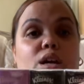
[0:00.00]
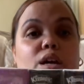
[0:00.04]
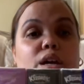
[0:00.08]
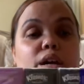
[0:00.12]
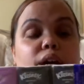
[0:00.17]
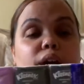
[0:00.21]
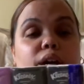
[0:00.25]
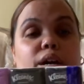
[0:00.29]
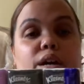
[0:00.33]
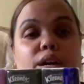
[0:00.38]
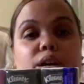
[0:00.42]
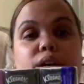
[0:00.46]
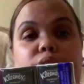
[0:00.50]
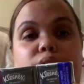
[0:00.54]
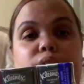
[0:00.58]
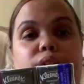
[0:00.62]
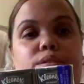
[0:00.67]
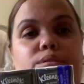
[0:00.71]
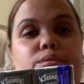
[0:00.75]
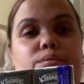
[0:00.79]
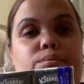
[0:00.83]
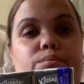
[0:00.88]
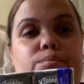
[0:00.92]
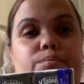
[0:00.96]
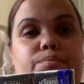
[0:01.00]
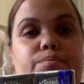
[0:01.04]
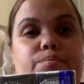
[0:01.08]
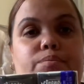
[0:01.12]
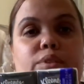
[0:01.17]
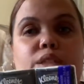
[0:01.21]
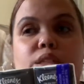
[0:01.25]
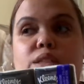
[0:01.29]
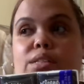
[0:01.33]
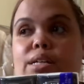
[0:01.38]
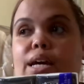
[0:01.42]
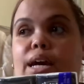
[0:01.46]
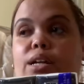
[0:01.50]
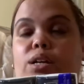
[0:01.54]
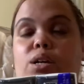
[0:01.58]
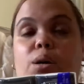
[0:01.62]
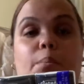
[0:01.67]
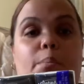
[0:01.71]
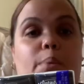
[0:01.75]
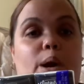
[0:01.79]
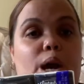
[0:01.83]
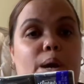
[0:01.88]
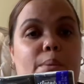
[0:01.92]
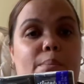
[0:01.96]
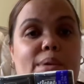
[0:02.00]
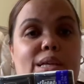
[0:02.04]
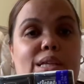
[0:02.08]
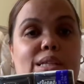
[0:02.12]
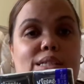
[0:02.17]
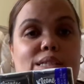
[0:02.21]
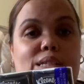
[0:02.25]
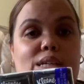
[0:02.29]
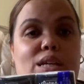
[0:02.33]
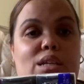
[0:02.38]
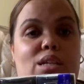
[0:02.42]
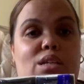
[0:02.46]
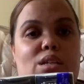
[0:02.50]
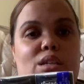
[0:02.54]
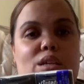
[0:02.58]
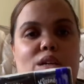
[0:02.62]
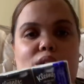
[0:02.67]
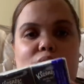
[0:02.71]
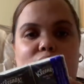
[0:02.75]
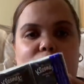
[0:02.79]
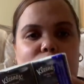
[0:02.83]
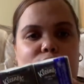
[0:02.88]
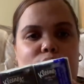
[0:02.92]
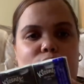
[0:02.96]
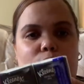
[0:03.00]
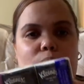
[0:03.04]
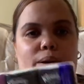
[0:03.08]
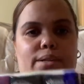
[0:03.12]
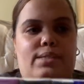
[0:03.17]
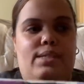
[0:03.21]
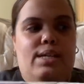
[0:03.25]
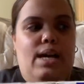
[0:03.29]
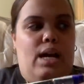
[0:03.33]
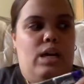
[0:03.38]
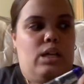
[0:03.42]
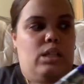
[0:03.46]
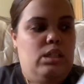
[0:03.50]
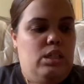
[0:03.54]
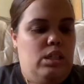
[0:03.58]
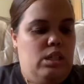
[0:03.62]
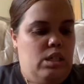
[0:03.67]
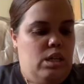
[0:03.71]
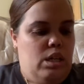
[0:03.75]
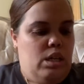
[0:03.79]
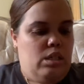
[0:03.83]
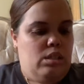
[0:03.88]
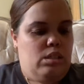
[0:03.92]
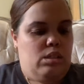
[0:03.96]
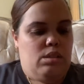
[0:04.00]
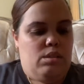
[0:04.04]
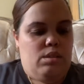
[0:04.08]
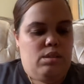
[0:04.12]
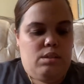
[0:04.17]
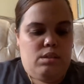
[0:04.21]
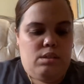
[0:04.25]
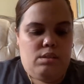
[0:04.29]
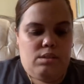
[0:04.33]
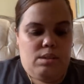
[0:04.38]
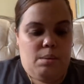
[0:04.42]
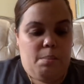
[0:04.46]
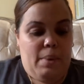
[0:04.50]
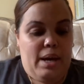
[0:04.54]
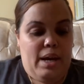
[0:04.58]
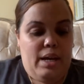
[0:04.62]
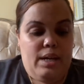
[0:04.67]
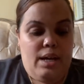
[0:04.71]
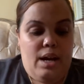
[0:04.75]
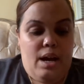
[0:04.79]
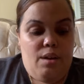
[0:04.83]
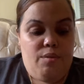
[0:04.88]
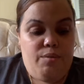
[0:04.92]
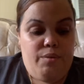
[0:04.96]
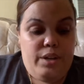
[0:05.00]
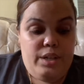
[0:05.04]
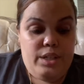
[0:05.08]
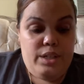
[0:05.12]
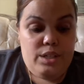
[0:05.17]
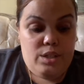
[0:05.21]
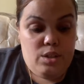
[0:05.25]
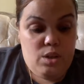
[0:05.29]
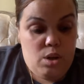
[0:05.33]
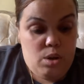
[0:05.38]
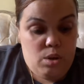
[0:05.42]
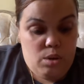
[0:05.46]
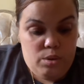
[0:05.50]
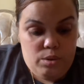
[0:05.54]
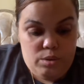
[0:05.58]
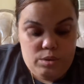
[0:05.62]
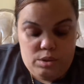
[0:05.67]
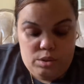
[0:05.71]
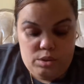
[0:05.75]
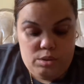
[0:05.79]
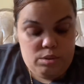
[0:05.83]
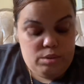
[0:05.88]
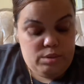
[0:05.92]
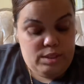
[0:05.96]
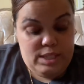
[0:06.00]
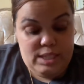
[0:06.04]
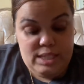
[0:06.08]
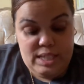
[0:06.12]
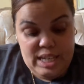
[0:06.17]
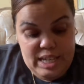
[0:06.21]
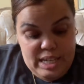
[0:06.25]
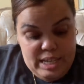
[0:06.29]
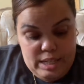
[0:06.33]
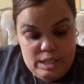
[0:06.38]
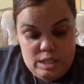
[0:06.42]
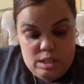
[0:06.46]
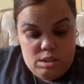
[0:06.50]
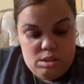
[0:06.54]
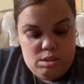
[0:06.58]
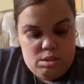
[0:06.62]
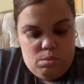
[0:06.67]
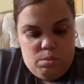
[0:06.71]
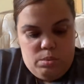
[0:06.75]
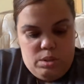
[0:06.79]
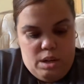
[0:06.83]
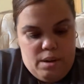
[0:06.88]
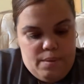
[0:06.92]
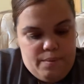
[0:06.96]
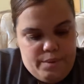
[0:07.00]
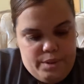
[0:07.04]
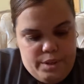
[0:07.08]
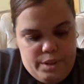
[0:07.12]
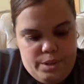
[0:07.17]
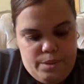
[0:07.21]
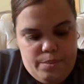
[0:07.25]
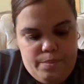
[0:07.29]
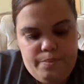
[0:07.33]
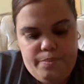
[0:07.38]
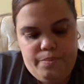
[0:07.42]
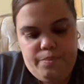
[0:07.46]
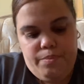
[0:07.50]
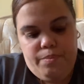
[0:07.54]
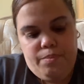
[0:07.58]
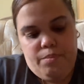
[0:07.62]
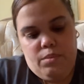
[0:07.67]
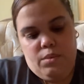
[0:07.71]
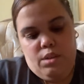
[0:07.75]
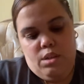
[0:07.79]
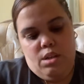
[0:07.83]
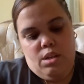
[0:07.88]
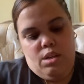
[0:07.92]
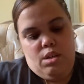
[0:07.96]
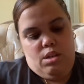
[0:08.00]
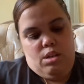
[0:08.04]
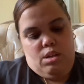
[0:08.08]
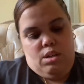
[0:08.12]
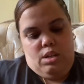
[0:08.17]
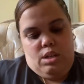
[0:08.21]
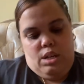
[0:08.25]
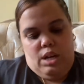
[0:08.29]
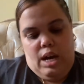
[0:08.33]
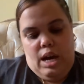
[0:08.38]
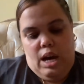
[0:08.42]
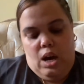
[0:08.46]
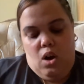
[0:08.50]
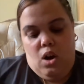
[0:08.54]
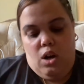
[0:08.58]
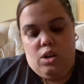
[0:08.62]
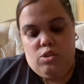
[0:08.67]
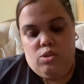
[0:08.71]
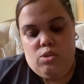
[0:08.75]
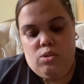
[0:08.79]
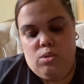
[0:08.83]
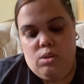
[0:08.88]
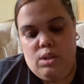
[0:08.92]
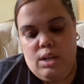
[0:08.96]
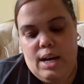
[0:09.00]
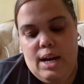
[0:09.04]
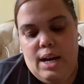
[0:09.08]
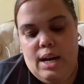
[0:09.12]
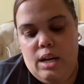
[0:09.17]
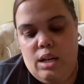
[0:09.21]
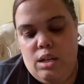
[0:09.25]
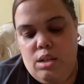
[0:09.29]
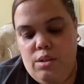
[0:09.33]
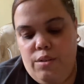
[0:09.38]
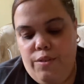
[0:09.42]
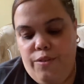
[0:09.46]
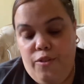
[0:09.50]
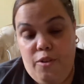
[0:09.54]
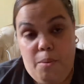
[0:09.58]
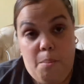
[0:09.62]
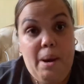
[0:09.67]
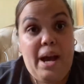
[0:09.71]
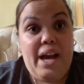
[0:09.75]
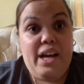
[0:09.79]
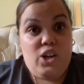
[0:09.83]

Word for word: and the side compartments and you always got to nice. Somebody got a runny nose or a sneeze or whatever. I also got for my